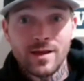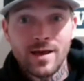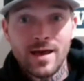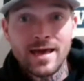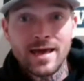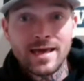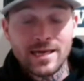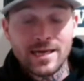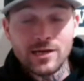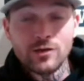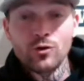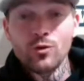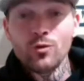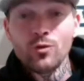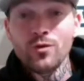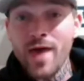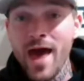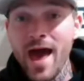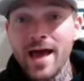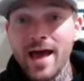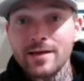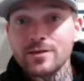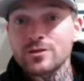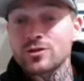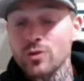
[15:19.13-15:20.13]
he knew
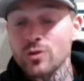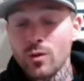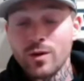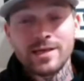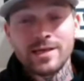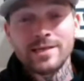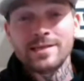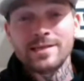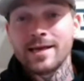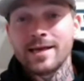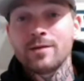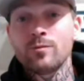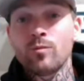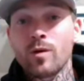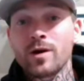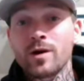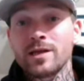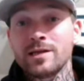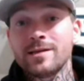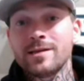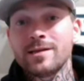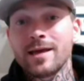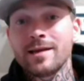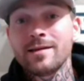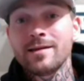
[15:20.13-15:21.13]
that. So he did what he
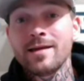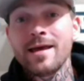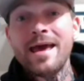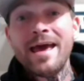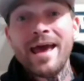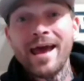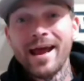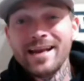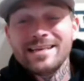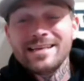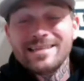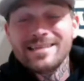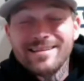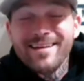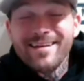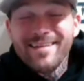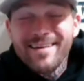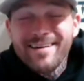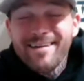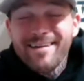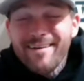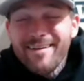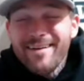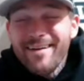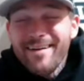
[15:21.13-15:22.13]
did. And
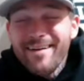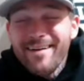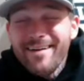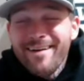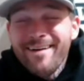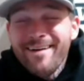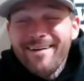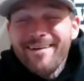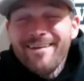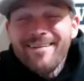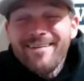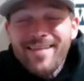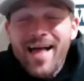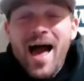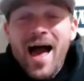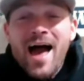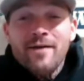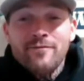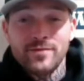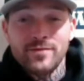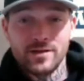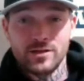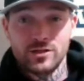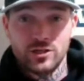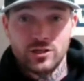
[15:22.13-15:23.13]
he's
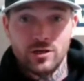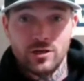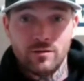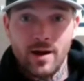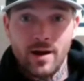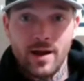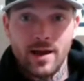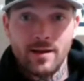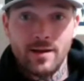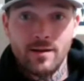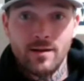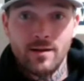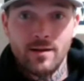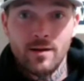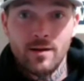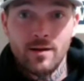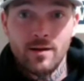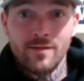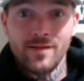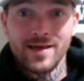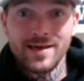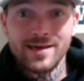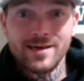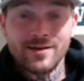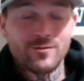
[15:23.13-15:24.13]
laughing and shit, right?
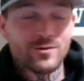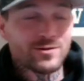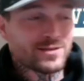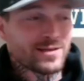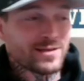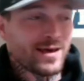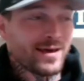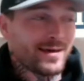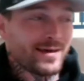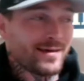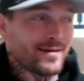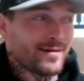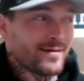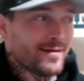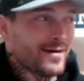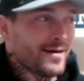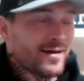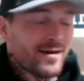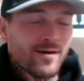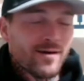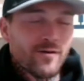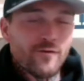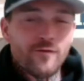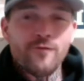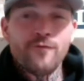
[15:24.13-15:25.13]
Like, it was like
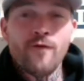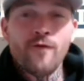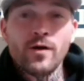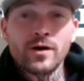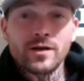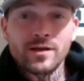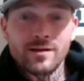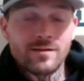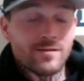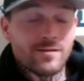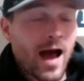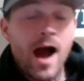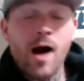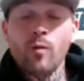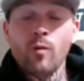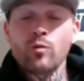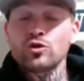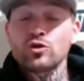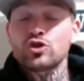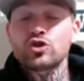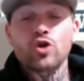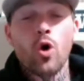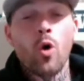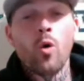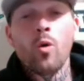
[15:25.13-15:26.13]
funny. I
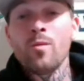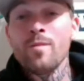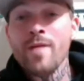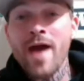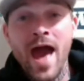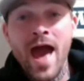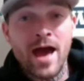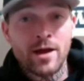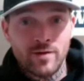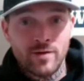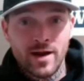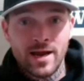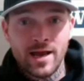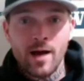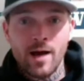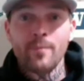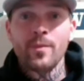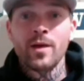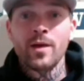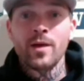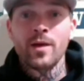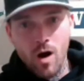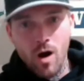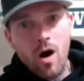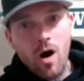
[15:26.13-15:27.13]
was so mad, right? I'm
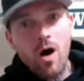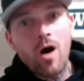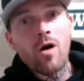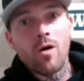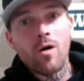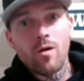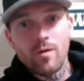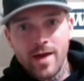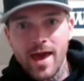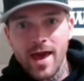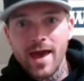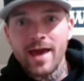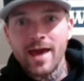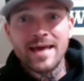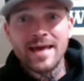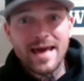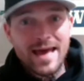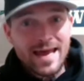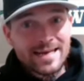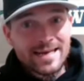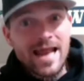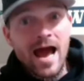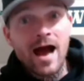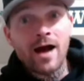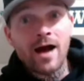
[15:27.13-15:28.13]
like, oh, okay.
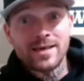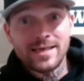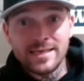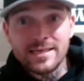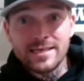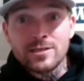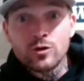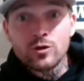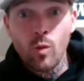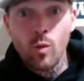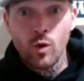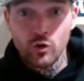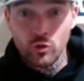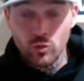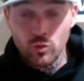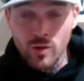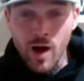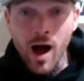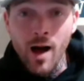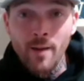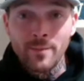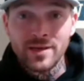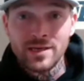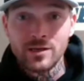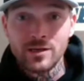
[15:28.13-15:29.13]
Now he's the one who
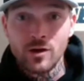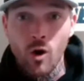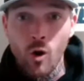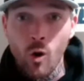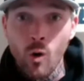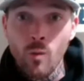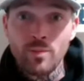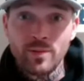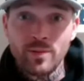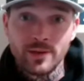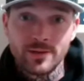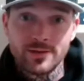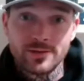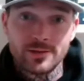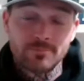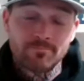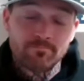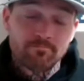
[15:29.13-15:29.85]
got me into opiates.